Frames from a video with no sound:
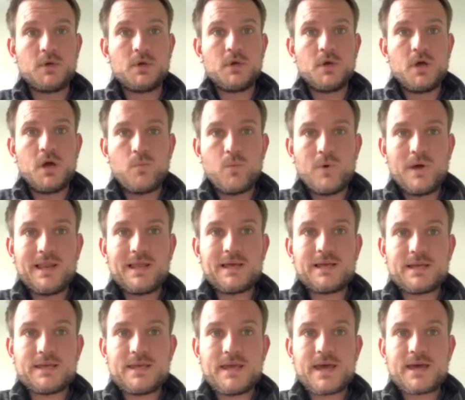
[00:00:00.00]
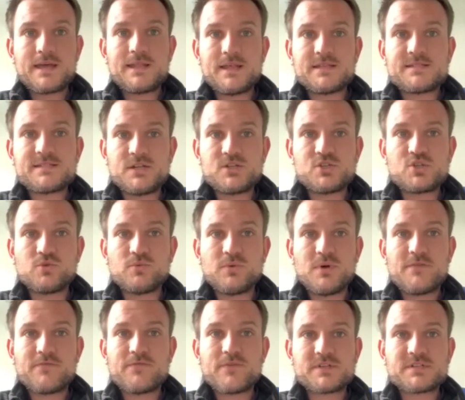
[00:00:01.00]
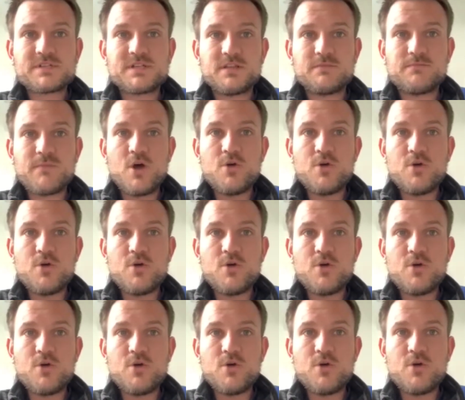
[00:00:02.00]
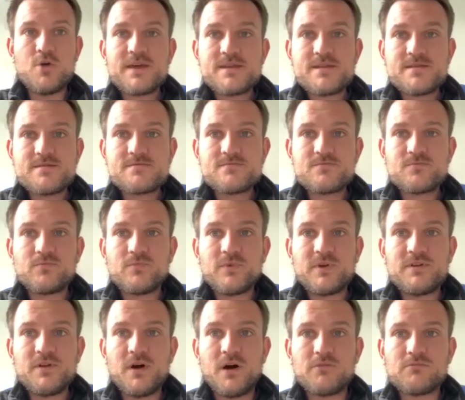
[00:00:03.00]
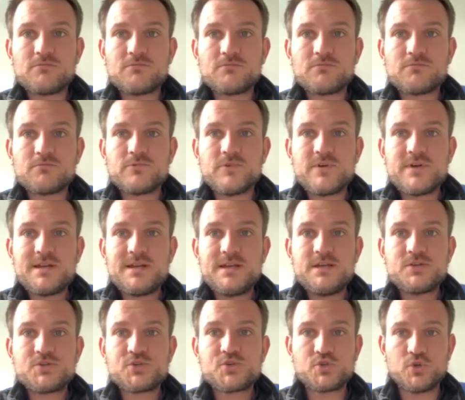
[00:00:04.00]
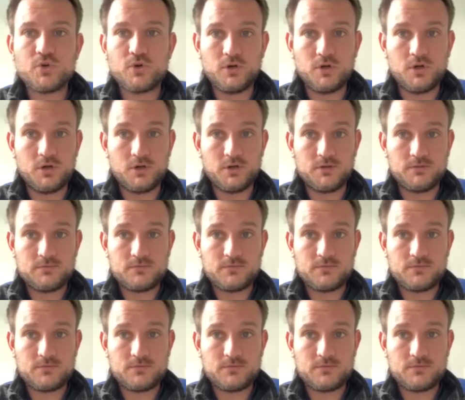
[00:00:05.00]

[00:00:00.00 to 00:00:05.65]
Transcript: Well, essential work for us at the moment, albeit we're not really sure